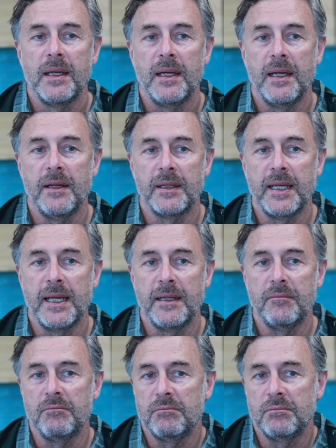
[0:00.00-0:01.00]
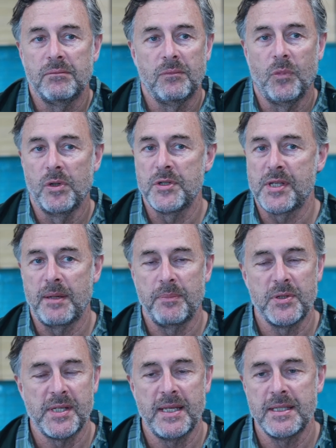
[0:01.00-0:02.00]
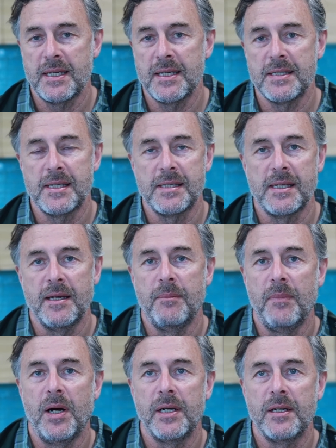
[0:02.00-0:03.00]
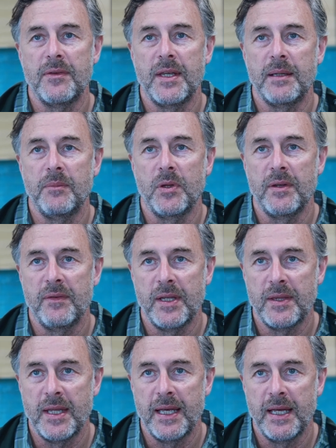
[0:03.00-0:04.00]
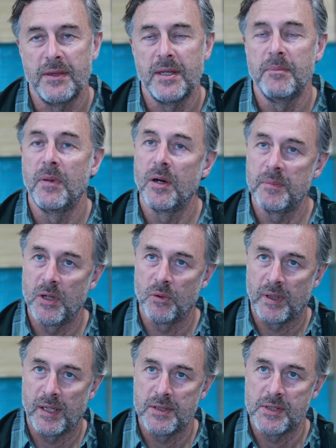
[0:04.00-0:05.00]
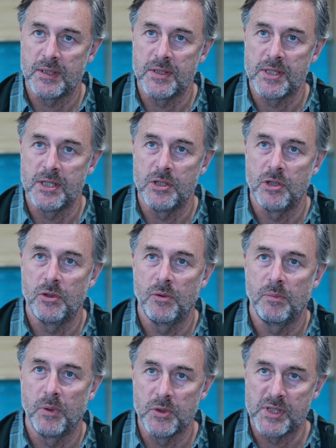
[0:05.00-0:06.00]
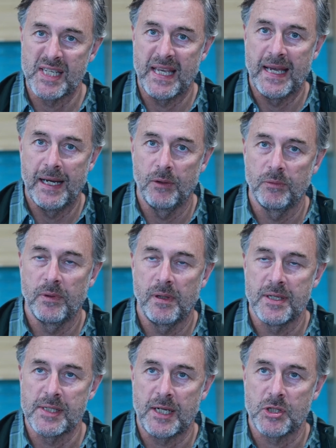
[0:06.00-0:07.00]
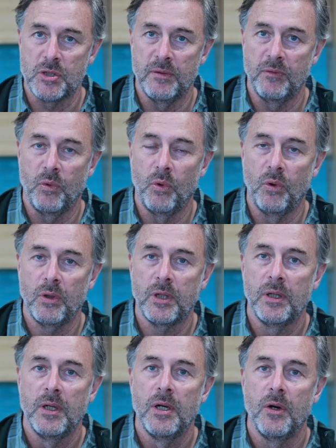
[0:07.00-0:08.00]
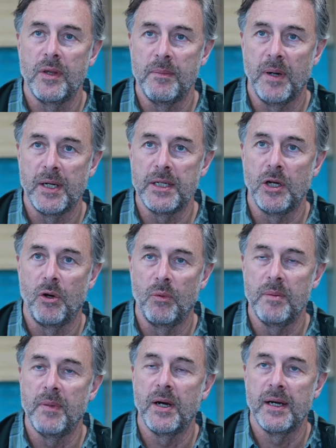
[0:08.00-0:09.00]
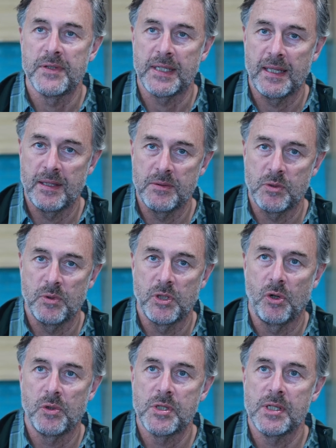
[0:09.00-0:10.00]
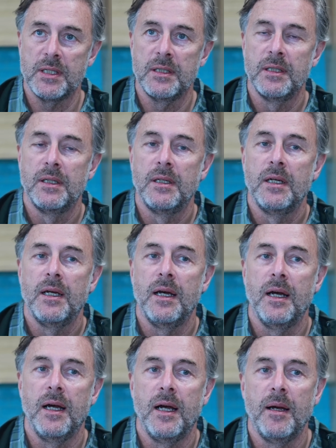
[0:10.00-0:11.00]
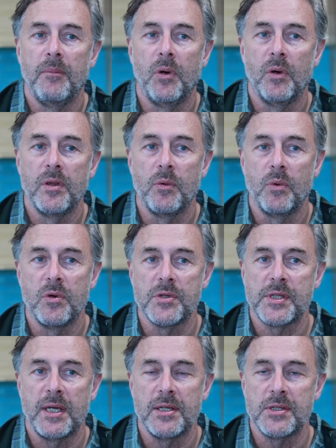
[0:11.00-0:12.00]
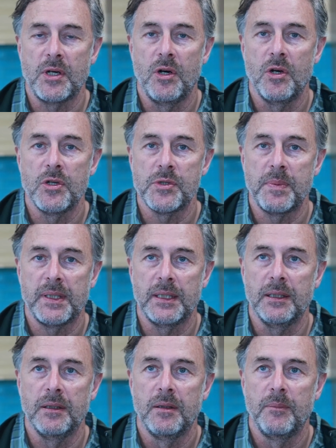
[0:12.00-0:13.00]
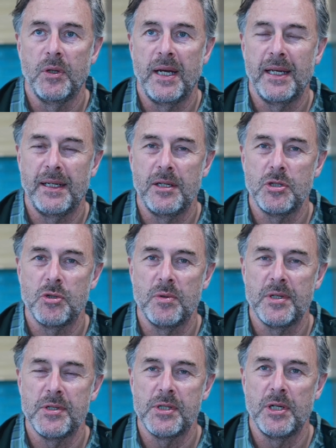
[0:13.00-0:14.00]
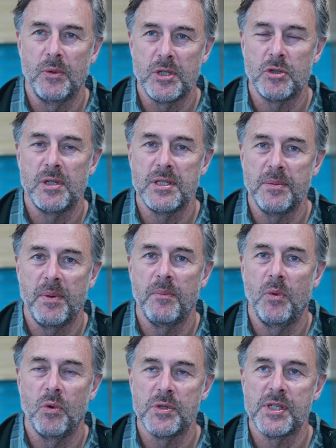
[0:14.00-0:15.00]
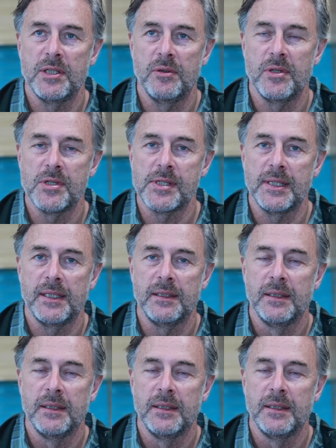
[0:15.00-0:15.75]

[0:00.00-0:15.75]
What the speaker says: Again, what does that present as? Is it a minor thing but they've hit the head? They might be okay to continue but sit out a section of walk, or they might not. We might have to get them to a doctor, or in the worst case a hospital. But head injuries, we treat a bit more seriously.